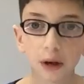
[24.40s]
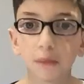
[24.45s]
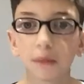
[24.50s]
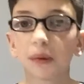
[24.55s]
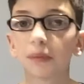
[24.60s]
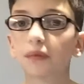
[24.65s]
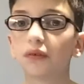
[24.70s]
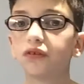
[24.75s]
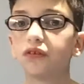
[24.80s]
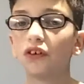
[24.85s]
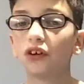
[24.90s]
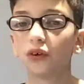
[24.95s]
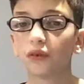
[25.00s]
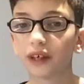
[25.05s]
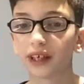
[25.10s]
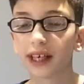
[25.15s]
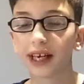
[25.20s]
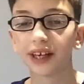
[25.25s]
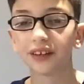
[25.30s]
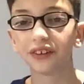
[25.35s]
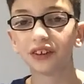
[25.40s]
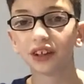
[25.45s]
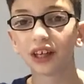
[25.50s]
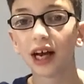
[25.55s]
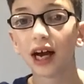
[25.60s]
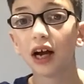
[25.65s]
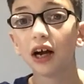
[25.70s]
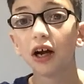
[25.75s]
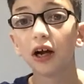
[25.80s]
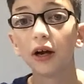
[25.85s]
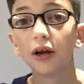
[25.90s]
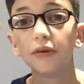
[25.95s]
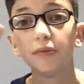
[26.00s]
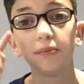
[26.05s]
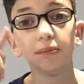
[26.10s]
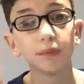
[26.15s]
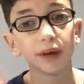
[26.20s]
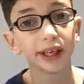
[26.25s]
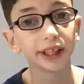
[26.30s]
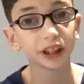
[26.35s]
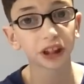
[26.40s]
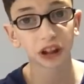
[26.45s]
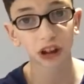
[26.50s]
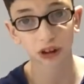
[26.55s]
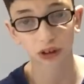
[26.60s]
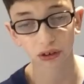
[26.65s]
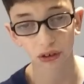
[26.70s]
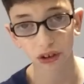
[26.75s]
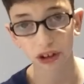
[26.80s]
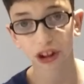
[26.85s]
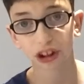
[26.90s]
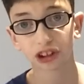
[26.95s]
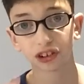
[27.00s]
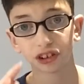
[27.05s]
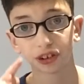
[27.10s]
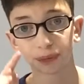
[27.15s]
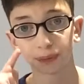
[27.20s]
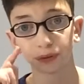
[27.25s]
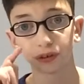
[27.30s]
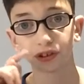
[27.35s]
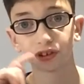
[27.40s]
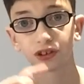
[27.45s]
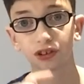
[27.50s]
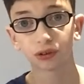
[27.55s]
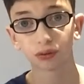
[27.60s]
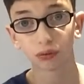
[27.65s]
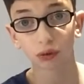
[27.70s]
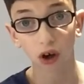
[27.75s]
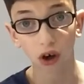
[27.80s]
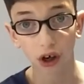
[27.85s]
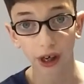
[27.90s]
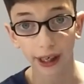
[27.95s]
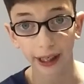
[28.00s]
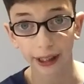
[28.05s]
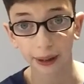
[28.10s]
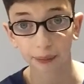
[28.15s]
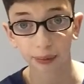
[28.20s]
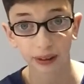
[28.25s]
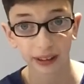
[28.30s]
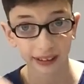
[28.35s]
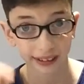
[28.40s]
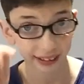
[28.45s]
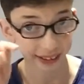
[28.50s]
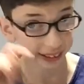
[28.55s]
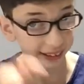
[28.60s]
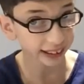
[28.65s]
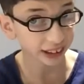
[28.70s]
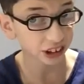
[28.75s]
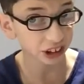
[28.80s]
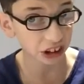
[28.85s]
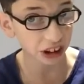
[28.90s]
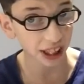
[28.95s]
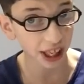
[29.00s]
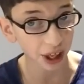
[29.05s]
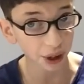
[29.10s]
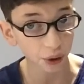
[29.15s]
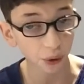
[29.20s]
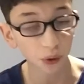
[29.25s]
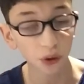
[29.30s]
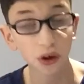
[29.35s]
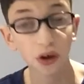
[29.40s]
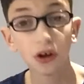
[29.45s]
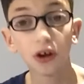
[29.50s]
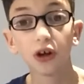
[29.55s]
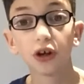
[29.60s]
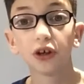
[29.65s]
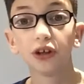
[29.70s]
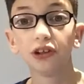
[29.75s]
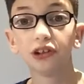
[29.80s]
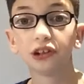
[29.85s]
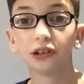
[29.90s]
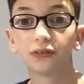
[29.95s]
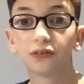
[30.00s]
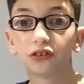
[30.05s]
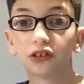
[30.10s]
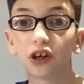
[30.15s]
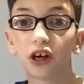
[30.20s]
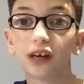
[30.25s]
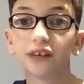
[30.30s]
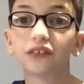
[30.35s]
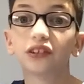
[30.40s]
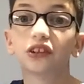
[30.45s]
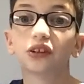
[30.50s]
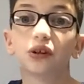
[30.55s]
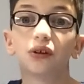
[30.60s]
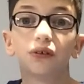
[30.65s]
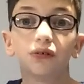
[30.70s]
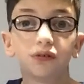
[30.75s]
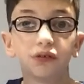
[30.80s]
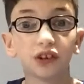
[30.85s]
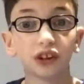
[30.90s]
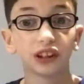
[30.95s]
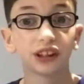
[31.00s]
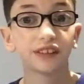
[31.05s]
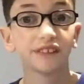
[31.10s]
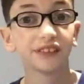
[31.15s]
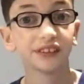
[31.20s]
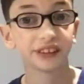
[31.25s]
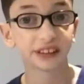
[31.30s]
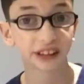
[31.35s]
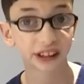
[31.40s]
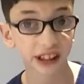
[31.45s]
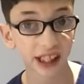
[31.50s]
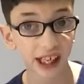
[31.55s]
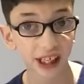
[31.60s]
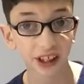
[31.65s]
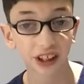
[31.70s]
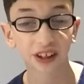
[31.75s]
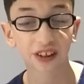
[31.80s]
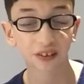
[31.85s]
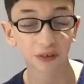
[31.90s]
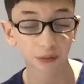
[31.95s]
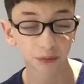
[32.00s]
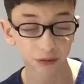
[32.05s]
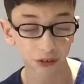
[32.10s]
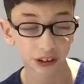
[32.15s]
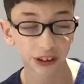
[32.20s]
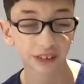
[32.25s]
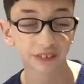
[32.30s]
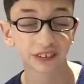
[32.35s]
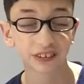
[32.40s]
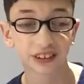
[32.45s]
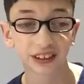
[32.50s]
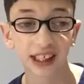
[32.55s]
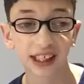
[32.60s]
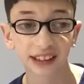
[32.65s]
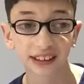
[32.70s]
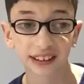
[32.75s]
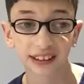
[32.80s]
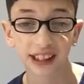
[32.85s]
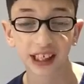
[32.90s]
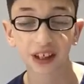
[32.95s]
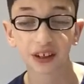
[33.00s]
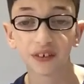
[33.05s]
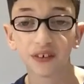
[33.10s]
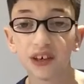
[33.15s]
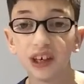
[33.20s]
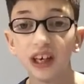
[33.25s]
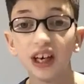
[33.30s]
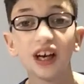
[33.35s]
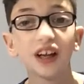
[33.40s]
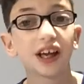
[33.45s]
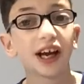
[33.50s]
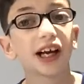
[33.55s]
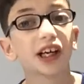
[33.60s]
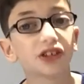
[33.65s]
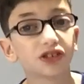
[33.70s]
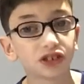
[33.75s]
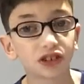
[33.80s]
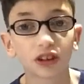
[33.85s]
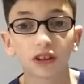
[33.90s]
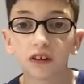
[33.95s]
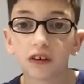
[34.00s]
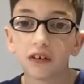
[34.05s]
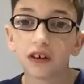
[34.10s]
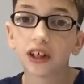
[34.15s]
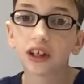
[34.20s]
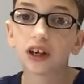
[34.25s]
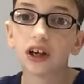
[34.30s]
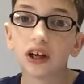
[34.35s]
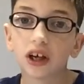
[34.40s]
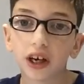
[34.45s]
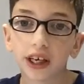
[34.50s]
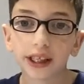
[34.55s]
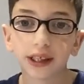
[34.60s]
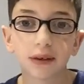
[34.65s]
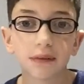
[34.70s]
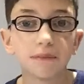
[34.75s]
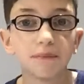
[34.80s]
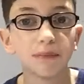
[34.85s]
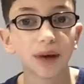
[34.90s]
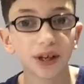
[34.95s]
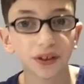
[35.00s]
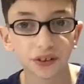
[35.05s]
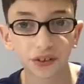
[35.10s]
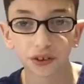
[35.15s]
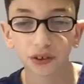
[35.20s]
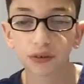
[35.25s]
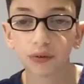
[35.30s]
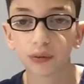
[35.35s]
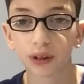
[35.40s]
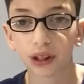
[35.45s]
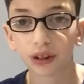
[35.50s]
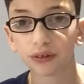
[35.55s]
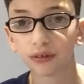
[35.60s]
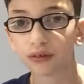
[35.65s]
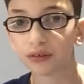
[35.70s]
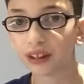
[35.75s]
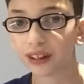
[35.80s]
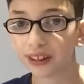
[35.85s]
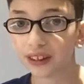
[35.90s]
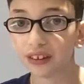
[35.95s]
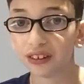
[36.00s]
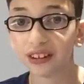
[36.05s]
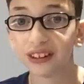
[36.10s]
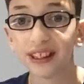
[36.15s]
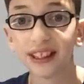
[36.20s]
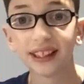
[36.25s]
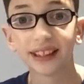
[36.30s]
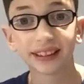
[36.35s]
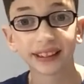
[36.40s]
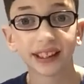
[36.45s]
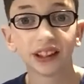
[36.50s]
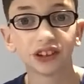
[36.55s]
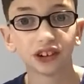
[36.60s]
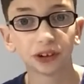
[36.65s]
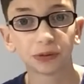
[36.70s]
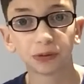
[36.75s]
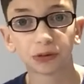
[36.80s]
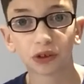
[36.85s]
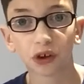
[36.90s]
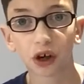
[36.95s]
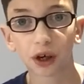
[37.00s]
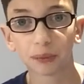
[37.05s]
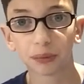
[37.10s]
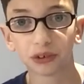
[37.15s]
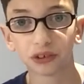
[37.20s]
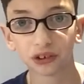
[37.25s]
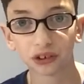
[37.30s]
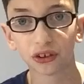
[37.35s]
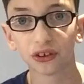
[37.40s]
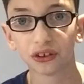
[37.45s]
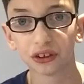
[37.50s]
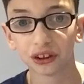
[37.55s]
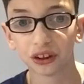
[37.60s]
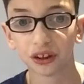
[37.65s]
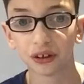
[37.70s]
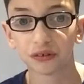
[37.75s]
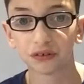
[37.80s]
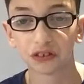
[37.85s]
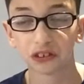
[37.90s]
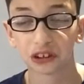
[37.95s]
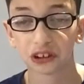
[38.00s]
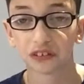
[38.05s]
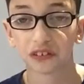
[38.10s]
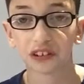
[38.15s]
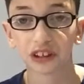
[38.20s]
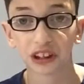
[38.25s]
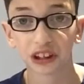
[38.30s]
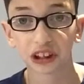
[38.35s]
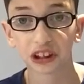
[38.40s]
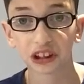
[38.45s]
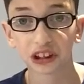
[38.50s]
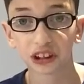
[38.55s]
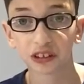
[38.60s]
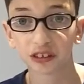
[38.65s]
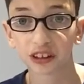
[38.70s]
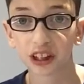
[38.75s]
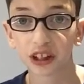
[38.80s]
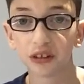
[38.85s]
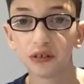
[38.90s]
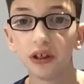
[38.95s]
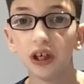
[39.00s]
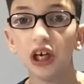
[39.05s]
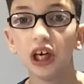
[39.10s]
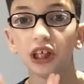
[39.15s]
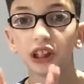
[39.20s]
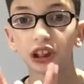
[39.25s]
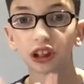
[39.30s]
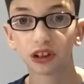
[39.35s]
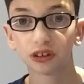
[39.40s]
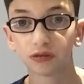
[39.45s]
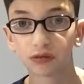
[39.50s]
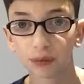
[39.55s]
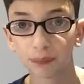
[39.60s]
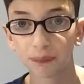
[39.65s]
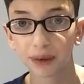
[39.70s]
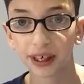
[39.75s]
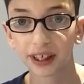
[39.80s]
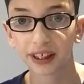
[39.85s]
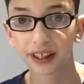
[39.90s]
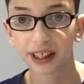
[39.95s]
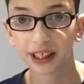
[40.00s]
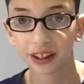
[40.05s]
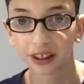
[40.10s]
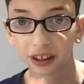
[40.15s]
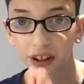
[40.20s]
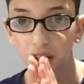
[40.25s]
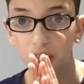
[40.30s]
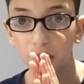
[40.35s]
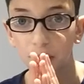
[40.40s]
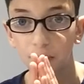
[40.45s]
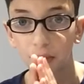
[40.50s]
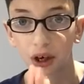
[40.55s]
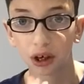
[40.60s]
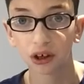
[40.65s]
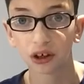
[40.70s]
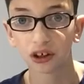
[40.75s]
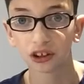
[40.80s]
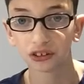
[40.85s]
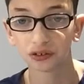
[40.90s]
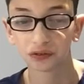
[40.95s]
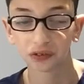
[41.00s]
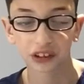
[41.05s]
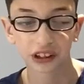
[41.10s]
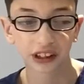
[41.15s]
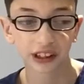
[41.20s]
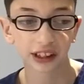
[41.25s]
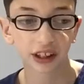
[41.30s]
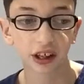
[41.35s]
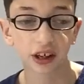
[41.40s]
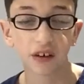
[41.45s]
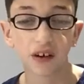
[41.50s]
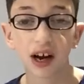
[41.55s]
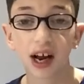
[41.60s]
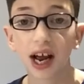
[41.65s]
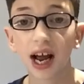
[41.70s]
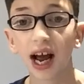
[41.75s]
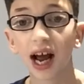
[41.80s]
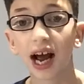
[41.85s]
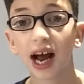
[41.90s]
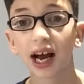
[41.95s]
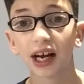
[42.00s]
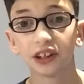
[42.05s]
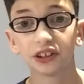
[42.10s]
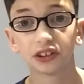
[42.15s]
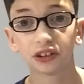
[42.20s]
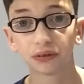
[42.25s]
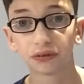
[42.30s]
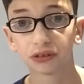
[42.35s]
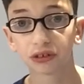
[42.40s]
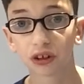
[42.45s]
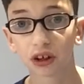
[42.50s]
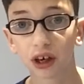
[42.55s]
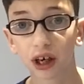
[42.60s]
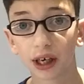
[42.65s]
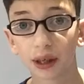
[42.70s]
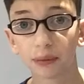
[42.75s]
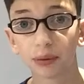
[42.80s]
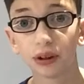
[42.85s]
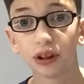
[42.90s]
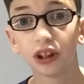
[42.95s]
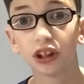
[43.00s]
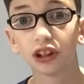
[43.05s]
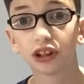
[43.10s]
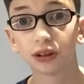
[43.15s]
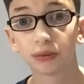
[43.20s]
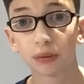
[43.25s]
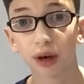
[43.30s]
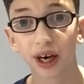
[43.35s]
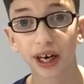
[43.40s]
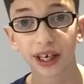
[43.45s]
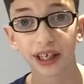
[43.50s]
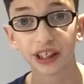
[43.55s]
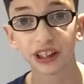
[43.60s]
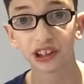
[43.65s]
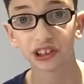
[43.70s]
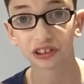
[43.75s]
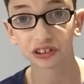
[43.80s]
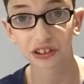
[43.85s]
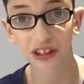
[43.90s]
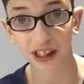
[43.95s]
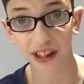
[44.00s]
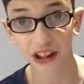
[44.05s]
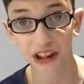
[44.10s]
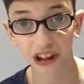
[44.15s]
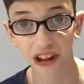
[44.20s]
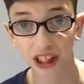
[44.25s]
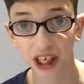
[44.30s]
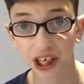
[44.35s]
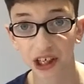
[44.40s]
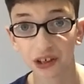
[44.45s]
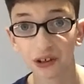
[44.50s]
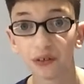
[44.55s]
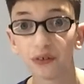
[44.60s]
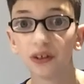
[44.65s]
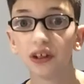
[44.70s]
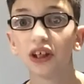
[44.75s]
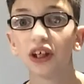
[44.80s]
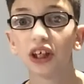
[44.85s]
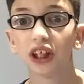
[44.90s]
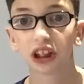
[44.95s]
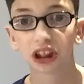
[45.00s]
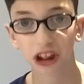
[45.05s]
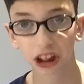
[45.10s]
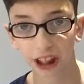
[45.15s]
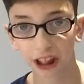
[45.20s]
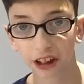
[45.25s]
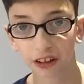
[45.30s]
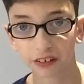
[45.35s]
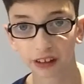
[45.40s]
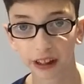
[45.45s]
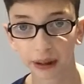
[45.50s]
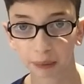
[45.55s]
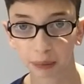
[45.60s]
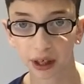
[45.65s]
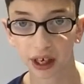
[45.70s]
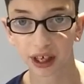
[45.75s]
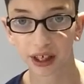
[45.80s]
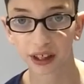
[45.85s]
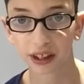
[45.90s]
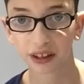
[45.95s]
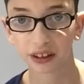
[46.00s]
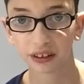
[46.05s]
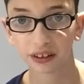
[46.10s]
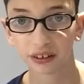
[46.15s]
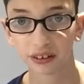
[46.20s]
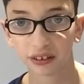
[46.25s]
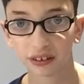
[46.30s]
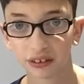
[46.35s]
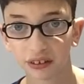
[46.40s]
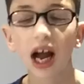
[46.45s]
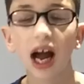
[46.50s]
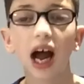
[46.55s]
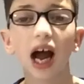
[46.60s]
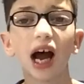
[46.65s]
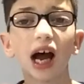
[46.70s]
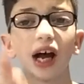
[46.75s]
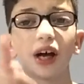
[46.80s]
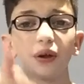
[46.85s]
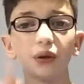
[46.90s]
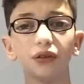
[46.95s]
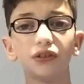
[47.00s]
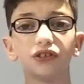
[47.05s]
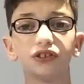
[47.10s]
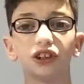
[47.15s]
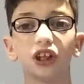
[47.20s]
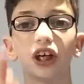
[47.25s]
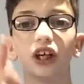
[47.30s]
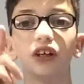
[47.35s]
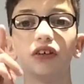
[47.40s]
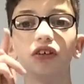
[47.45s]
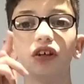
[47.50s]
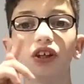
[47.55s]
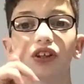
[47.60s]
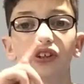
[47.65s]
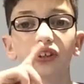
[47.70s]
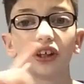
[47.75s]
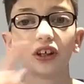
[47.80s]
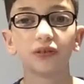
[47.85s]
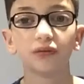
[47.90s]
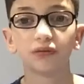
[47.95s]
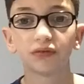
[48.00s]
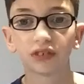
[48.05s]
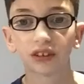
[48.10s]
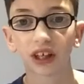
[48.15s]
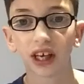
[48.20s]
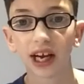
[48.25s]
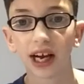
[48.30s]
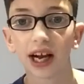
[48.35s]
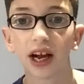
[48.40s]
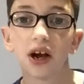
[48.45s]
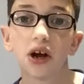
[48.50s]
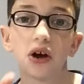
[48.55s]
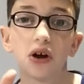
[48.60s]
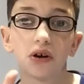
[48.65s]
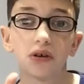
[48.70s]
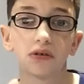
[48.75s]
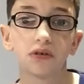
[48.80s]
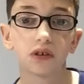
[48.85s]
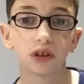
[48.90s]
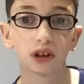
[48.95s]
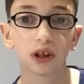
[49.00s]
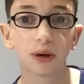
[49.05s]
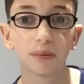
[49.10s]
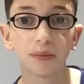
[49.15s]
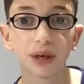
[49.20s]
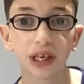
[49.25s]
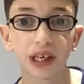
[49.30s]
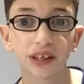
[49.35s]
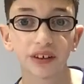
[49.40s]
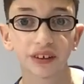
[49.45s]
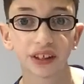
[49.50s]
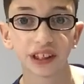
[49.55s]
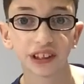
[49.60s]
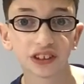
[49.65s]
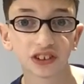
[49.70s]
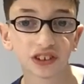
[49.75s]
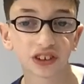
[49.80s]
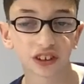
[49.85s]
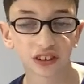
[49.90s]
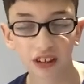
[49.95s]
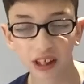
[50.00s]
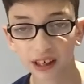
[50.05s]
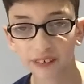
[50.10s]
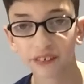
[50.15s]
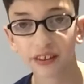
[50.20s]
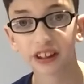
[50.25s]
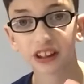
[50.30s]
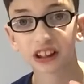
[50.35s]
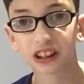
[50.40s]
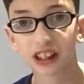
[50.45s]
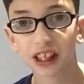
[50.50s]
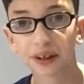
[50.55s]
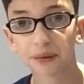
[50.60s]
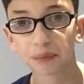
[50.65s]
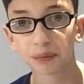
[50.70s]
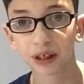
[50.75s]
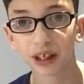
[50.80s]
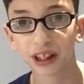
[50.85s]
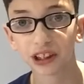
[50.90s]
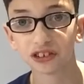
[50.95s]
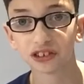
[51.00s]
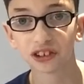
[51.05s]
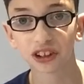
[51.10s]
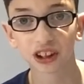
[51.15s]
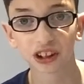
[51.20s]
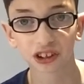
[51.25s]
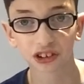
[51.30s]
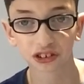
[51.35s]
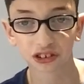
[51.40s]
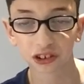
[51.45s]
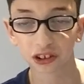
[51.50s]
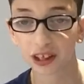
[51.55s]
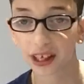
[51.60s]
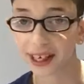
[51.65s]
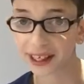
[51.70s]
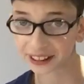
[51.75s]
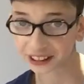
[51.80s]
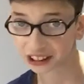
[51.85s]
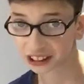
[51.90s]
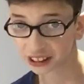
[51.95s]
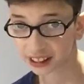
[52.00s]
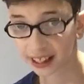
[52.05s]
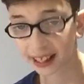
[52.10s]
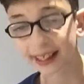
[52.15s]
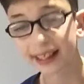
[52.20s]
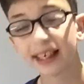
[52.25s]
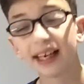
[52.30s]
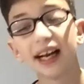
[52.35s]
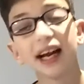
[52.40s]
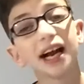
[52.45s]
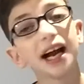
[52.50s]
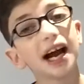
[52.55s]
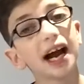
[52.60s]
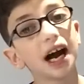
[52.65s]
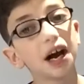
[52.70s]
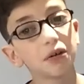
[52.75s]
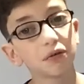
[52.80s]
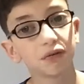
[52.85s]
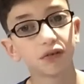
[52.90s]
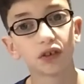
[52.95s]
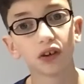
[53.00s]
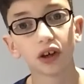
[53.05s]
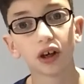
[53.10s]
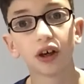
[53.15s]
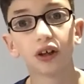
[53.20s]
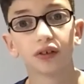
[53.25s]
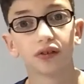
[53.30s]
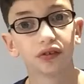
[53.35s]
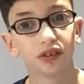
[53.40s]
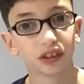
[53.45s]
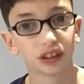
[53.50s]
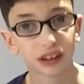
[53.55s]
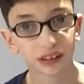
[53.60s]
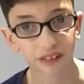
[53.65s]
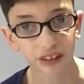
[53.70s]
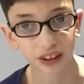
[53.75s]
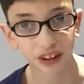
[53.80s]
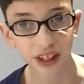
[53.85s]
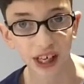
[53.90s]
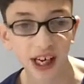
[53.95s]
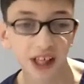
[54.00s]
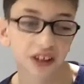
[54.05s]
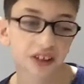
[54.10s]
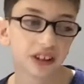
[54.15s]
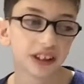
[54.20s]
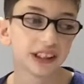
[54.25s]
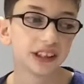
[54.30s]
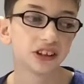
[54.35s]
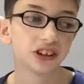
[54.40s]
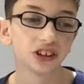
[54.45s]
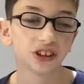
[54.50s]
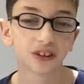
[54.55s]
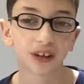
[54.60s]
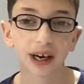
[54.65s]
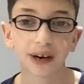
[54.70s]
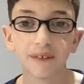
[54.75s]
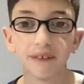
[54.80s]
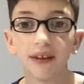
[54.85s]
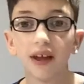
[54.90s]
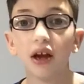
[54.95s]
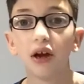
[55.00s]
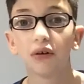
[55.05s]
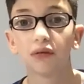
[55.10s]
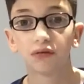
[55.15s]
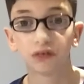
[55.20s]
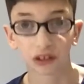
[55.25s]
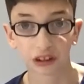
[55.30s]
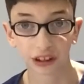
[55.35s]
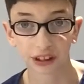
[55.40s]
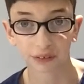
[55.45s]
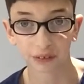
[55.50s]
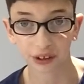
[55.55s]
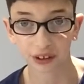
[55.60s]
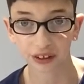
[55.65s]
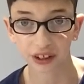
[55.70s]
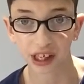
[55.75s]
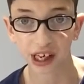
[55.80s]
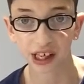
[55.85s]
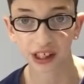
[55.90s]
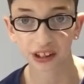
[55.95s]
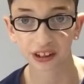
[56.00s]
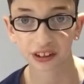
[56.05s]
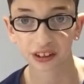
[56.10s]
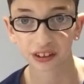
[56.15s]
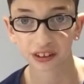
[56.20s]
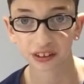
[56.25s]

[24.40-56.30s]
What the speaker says: But before we get into that, make sure you subscribe to this channel. You subscribe to the Footy with Dad channel. That is growing like mental. We are already on 10 subscribers on the Footy with Dad YouTube channel just from making my last video. And subscribe to my second channel, Jake Readback. And also, don't forget, follow me on Instagram, JakePlays_HD, and follow Footy with Dad on Instagram, Footy with Dad.